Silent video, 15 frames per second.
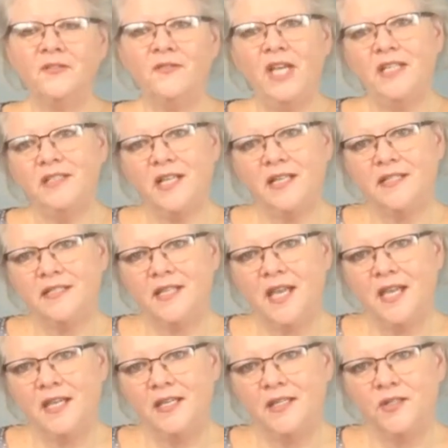Valentine's
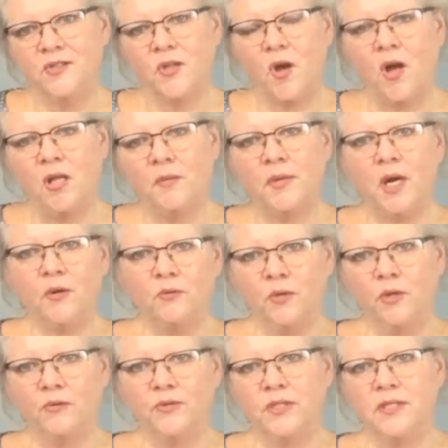Day is all about
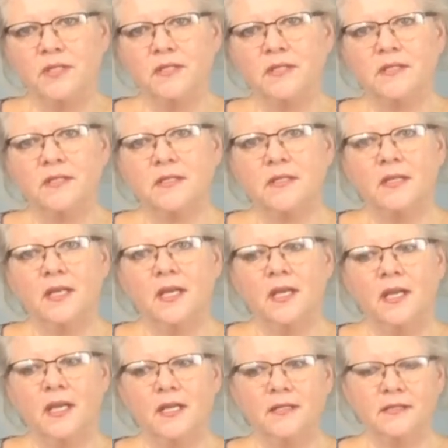roses
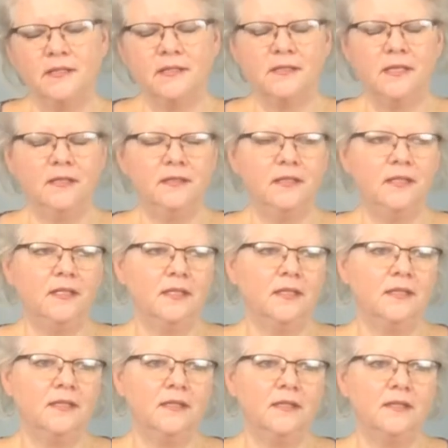and
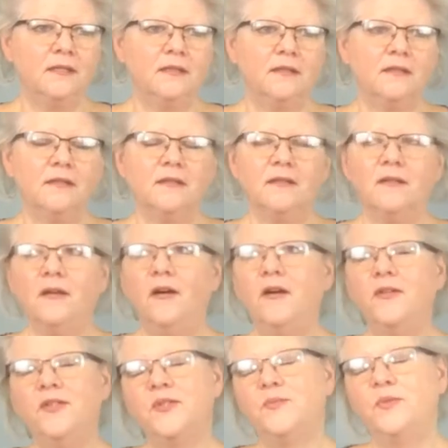sending
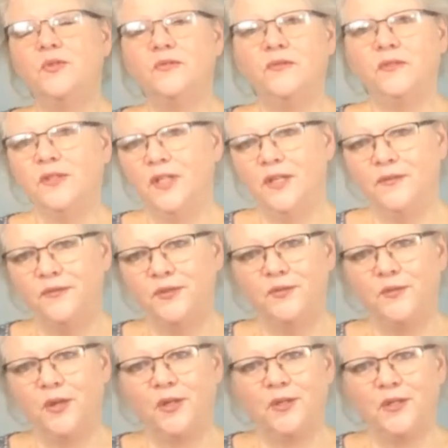all this beautiful love
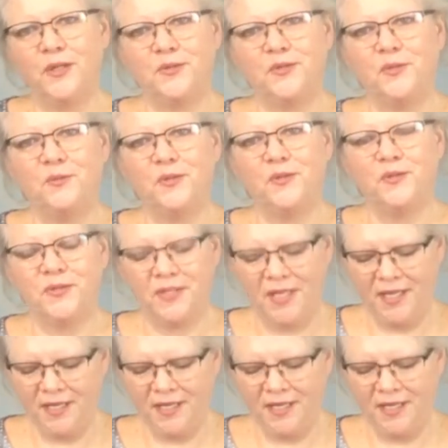to our customers.